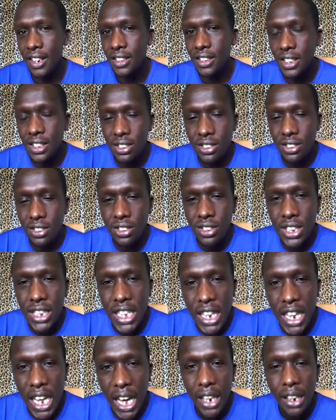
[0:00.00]
Just see
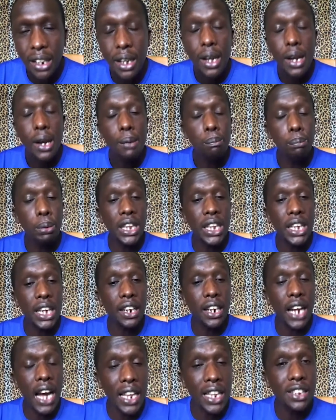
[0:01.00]
that. But then
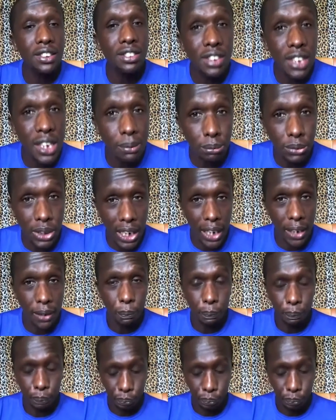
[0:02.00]
at the same time,